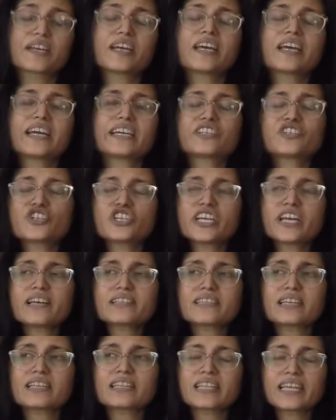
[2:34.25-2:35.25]
And she has
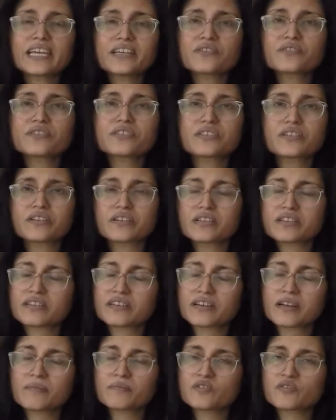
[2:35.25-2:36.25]
a later series that
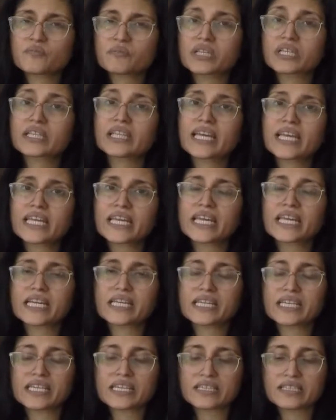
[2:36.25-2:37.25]
comes from the late
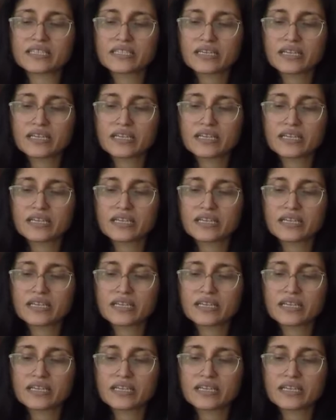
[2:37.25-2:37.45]
80s